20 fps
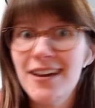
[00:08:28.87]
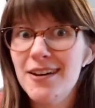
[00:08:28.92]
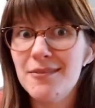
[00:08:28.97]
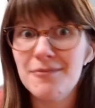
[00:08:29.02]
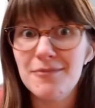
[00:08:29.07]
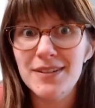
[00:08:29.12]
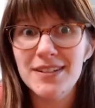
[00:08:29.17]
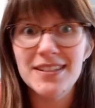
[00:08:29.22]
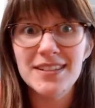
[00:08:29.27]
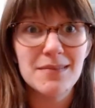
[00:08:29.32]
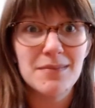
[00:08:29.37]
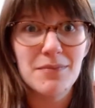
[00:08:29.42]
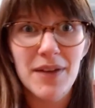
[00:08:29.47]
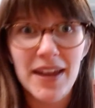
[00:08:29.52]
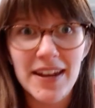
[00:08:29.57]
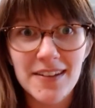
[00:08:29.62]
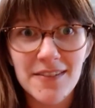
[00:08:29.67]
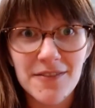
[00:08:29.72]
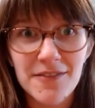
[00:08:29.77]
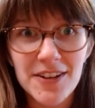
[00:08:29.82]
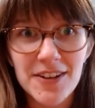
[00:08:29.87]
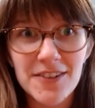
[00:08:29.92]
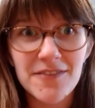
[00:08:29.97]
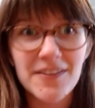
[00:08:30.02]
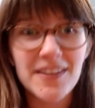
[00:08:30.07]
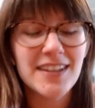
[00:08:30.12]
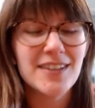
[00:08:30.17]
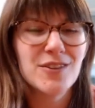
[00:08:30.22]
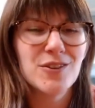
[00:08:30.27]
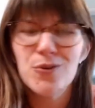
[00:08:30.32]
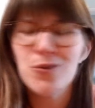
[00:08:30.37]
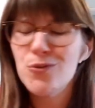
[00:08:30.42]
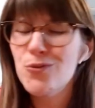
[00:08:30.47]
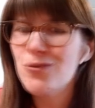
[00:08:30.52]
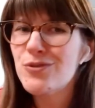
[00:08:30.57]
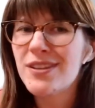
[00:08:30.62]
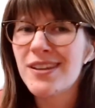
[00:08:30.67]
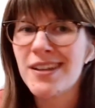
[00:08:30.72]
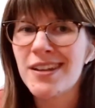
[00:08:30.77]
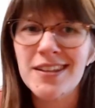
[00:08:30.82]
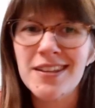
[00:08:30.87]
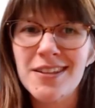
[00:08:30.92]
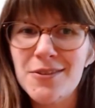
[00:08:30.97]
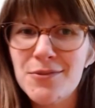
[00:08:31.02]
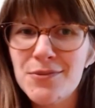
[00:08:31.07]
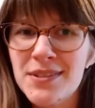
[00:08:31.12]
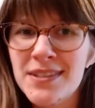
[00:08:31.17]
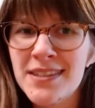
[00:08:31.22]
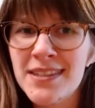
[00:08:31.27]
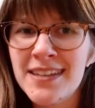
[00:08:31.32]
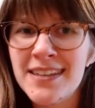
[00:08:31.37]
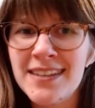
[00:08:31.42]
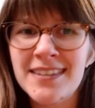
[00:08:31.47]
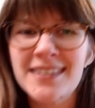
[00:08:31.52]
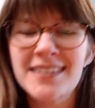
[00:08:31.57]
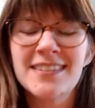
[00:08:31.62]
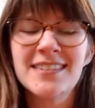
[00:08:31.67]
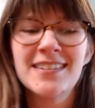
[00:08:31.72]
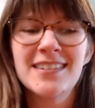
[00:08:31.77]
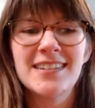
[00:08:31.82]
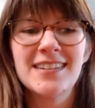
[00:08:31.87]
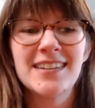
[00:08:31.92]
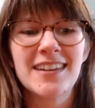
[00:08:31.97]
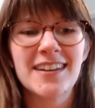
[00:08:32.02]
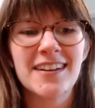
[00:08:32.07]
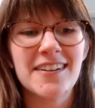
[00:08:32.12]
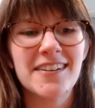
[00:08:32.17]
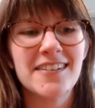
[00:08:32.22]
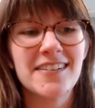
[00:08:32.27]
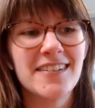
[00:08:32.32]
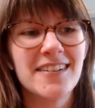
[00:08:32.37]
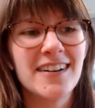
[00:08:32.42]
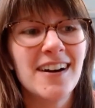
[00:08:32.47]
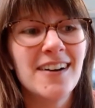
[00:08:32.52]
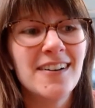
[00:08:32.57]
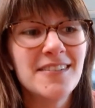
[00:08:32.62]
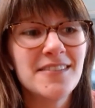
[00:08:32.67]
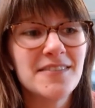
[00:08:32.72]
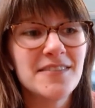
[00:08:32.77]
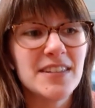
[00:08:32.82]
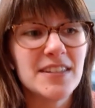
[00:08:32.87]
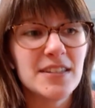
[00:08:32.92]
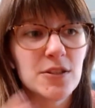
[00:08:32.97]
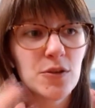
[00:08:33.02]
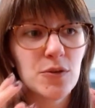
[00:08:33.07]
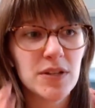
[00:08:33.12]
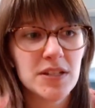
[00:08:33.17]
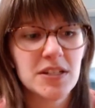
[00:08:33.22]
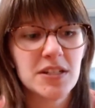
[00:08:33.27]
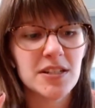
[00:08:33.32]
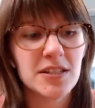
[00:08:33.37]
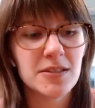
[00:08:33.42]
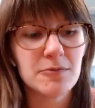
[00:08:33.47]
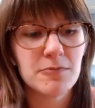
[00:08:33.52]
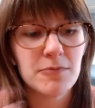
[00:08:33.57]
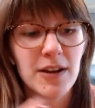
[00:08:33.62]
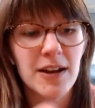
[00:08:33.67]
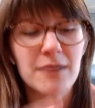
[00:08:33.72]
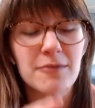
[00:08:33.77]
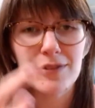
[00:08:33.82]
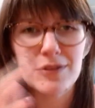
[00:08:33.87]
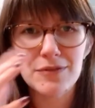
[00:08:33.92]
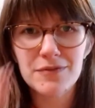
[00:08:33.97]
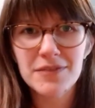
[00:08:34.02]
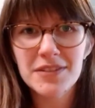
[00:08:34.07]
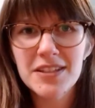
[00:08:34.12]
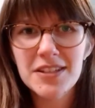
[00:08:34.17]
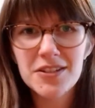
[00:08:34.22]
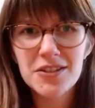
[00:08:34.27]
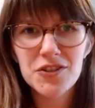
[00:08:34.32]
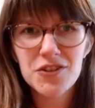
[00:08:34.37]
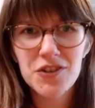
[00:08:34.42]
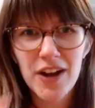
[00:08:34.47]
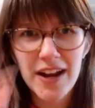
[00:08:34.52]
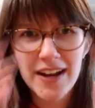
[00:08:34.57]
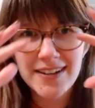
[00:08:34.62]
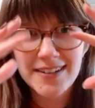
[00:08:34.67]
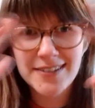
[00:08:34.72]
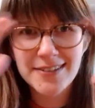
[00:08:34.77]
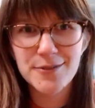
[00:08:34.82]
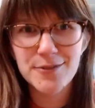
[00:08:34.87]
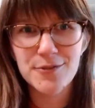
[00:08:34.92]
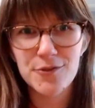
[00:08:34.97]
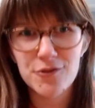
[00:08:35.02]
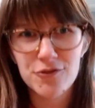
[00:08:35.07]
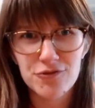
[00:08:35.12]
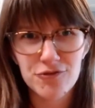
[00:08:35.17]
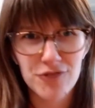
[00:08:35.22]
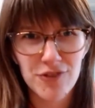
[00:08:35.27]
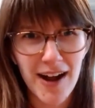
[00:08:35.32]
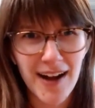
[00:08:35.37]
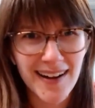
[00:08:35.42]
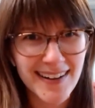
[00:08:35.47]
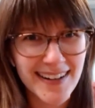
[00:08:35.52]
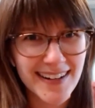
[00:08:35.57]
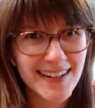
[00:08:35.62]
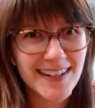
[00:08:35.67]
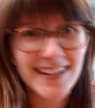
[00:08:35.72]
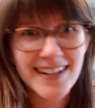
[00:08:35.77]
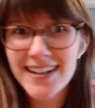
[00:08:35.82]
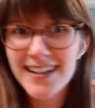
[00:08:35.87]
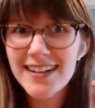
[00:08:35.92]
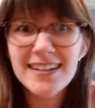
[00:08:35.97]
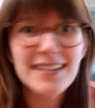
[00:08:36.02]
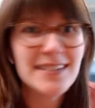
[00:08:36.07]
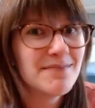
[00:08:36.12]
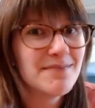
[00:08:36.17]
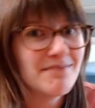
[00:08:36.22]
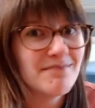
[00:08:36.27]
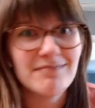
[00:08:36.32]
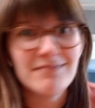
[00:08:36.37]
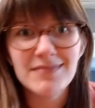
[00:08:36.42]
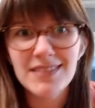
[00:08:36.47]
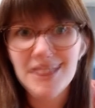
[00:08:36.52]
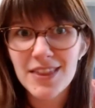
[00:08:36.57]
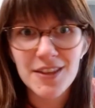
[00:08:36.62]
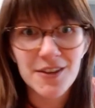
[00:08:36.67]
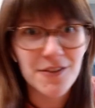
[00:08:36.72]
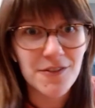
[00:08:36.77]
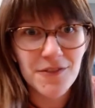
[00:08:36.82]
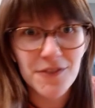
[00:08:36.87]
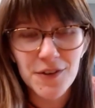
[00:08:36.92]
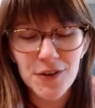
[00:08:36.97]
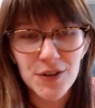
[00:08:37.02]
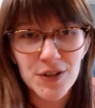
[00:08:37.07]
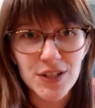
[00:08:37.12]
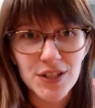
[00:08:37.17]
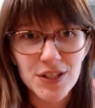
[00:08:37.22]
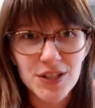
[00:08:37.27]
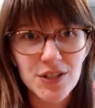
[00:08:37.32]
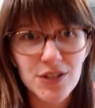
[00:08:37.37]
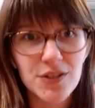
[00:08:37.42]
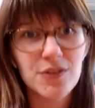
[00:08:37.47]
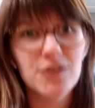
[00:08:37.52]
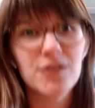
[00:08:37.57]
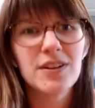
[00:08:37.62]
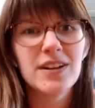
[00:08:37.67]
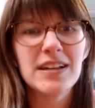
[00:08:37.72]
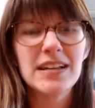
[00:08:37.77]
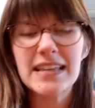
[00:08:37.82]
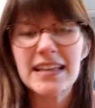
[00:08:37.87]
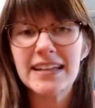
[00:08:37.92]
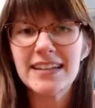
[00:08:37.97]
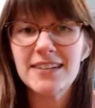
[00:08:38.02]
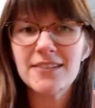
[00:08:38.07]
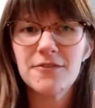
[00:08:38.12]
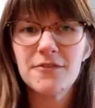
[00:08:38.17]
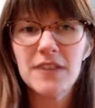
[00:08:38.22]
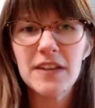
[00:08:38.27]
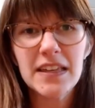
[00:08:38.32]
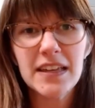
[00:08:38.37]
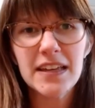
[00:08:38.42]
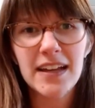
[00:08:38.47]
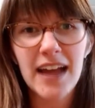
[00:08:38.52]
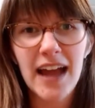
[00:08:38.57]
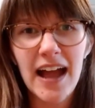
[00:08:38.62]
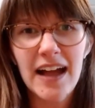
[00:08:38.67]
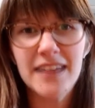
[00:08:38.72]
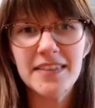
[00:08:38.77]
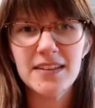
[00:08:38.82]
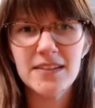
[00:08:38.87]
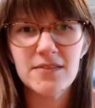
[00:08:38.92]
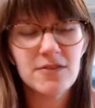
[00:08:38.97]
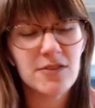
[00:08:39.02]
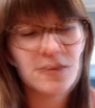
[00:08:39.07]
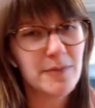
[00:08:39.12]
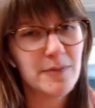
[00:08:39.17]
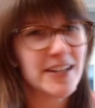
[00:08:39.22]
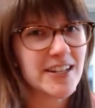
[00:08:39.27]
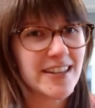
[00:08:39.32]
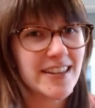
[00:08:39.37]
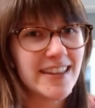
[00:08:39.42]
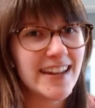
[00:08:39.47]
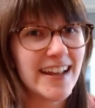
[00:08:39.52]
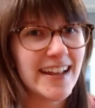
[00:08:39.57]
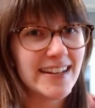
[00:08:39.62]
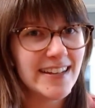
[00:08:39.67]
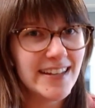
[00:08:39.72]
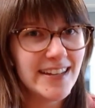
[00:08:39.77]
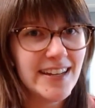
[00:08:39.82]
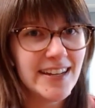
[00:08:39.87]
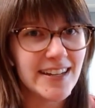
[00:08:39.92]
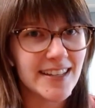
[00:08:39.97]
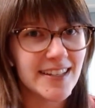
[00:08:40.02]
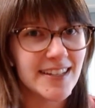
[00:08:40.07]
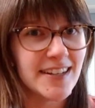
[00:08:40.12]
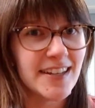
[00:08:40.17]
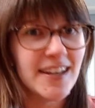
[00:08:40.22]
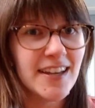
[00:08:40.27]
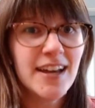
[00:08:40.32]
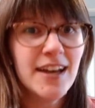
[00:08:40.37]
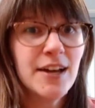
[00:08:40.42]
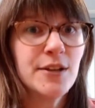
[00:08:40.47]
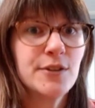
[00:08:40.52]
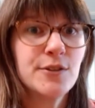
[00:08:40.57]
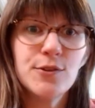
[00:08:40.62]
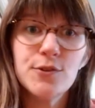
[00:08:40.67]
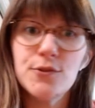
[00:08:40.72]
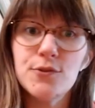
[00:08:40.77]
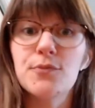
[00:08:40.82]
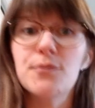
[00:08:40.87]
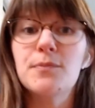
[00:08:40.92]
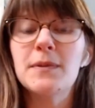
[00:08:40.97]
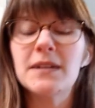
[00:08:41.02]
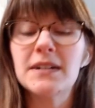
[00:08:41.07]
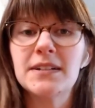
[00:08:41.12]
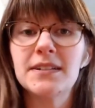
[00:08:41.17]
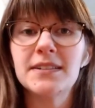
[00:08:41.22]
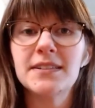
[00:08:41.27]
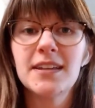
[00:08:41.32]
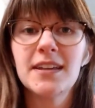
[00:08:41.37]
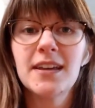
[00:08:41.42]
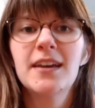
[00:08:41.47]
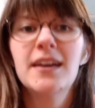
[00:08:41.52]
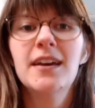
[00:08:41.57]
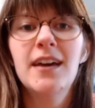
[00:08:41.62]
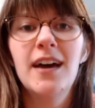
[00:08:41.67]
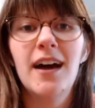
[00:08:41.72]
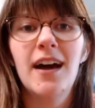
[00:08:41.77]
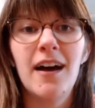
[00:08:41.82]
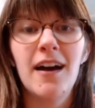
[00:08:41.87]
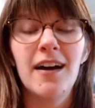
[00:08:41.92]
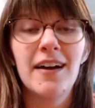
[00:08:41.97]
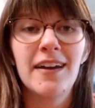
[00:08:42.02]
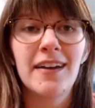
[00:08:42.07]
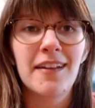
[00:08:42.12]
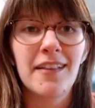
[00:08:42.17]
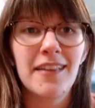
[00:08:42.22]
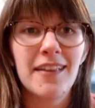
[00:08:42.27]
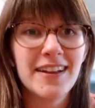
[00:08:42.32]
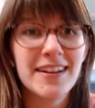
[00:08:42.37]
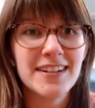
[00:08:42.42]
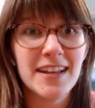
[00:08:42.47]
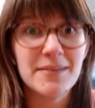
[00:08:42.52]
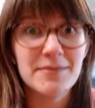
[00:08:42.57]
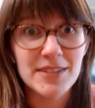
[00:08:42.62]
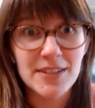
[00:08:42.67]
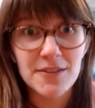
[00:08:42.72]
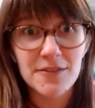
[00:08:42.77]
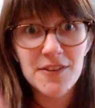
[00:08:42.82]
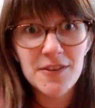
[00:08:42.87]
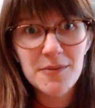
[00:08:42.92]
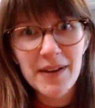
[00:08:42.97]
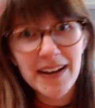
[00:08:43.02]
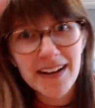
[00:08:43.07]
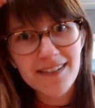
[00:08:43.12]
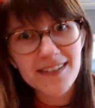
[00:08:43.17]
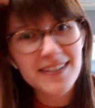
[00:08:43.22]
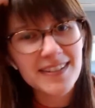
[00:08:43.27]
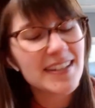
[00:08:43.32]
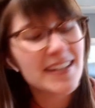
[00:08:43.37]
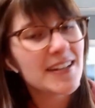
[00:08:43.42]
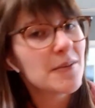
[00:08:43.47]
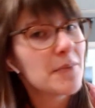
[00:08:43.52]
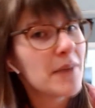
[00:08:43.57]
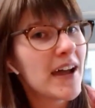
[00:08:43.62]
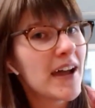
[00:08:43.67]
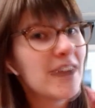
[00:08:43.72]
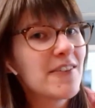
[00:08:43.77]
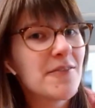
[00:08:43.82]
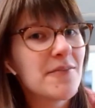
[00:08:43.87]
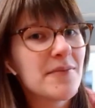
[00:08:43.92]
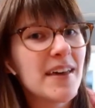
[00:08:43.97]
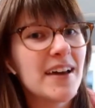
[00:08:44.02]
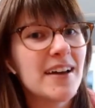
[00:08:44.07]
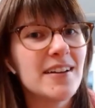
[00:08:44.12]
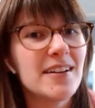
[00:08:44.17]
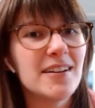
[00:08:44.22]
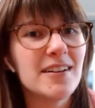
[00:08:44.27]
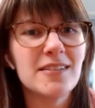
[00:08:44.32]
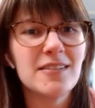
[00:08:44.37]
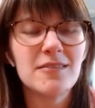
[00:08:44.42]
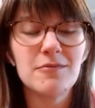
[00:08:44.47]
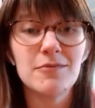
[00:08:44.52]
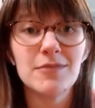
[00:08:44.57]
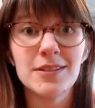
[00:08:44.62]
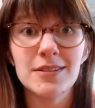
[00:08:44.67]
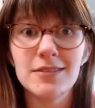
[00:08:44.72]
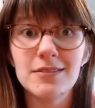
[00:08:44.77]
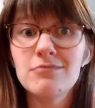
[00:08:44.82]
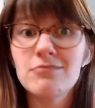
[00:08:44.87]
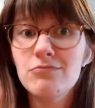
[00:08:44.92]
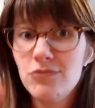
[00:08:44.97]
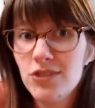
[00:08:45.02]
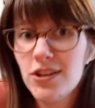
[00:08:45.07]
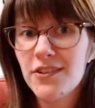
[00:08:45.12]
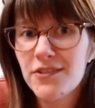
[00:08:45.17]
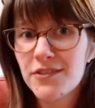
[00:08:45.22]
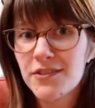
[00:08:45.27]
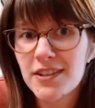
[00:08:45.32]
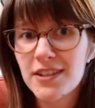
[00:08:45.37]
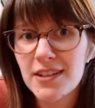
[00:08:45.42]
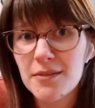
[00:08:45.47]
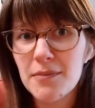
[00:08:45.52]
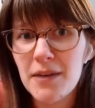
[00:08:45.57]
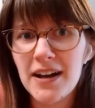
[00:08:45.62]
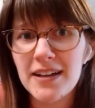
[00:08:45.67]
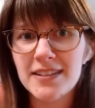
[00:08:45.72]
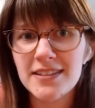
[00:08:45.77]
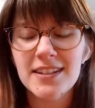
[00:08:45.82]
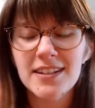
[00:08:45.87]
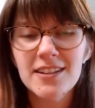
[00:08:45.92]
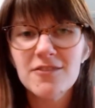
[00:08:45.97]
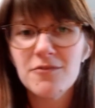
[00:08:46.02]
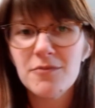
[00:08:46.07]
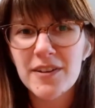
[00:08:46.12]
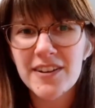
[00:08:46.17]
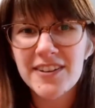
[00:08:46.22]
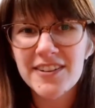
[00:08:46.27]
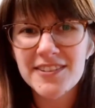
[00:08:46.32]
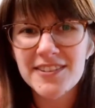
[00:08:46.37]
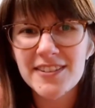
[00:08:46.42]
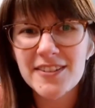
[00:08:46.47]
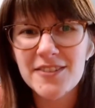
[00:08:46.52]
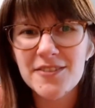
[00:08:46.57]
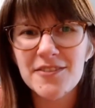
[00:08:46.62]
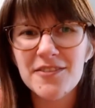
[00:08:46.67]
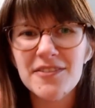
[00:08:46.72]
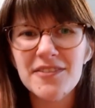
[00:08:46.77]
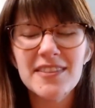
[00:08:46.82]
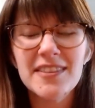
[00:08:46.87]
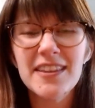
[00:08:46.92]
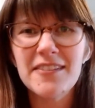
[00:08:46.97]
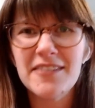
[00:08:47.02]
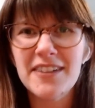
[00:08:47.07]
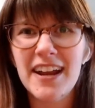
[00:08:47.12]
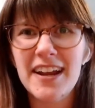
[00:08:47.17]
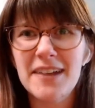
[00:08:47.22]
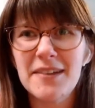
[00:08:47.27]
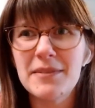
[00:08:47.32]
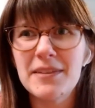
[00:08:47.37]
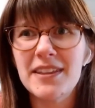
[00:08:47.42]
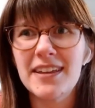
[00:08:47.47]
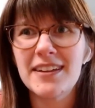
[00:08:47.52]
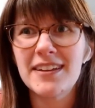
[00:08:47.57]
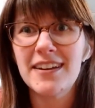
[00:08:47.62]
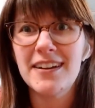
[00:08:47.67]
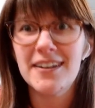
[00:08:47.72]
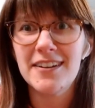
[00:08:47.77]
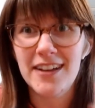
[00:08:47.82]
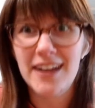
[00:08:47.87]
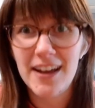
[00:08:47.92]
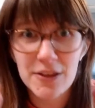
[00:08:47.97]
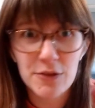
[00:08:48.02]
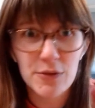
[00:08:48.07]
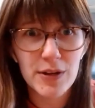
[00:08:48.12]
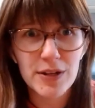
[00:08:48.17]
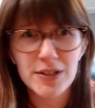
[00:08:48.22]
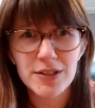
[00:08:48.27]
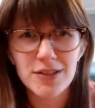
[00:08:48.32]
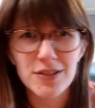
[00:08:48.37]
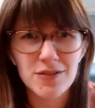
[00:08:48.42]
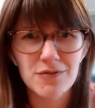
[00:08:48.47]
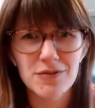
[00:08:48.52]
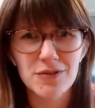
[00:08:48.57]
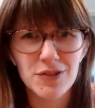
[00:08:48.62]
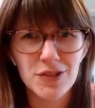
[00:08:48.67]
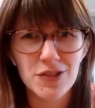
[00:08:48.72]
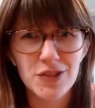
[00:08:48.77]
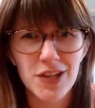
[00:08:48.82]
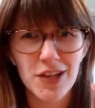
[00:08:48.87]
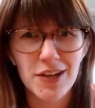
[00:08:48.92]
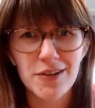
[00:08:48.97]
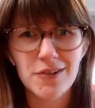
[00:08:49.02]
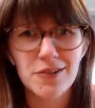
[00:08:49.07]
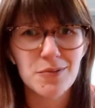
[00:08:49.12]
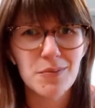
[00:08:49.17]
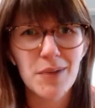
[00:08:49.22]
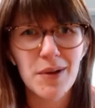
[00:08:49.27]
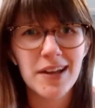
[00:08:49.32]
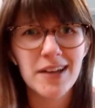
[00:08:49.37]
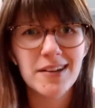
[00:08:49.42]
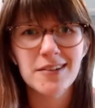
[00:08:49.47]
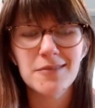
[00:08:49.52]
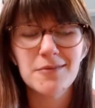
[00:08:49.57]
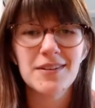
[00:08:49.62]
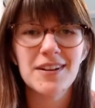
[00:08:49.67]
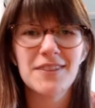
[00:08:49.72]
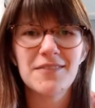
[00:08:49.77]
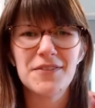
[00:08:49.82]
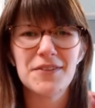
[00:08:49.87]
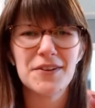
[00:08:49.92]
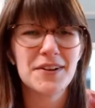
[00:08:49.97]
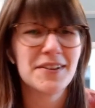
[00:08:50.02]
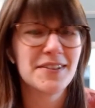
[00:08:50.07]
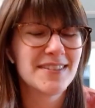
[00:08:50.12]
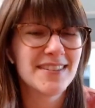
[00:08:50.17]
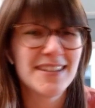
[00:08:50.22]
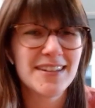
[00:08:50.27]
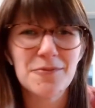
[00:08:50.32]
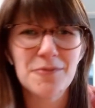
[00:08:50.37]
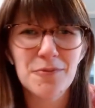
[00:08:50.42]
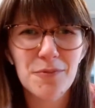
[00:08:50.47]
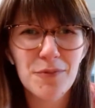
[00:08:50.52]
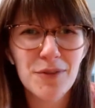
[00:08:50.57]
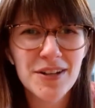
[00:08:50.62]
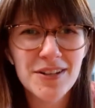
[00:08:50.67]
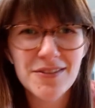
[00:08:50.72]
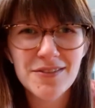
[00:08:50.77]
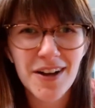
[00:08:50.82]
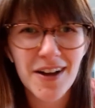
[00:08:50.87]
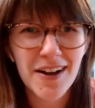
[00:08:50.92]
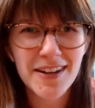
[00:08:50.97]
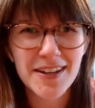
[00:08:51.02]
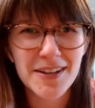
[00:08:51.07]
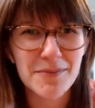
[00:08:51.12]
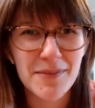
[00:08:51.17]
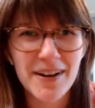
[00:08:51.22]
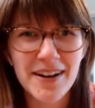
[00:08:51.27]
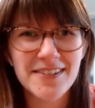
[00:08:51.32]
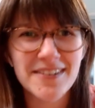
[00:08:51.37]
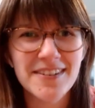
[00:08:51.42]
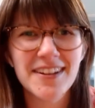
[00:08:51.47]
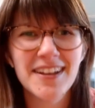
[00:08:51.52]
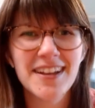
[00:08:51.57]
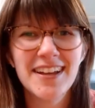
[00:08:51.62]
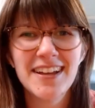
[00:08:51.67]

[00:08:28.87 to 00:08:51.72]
What's the benefit of this? Who's going to use this? All of these questions where I was really just trying to grok the full issue because I didn't feel like I had the information that I needed to build. And a lot of times the feedback I was getting back from that was generally positive, but also they would kind of be like, Kathryn has this real designer's mind or whatever. And I was like, what are you talking about?